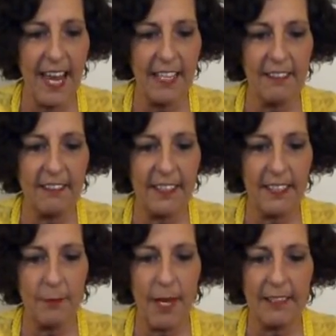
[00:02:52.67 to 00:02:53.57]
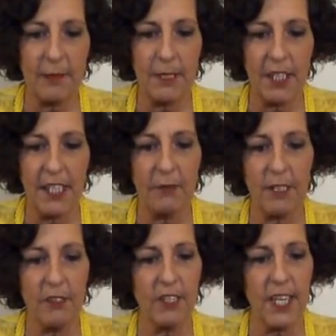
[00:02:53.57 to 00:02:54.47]
how do you clean the pasta machine
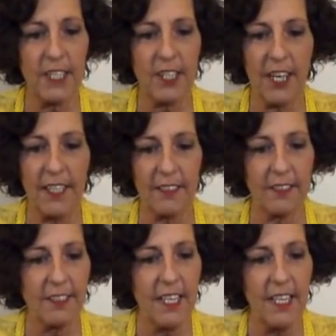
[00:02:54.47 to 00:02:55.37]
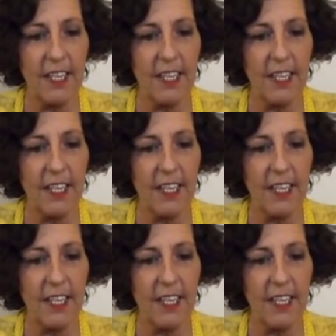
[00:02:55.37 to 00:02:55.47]
when you change colors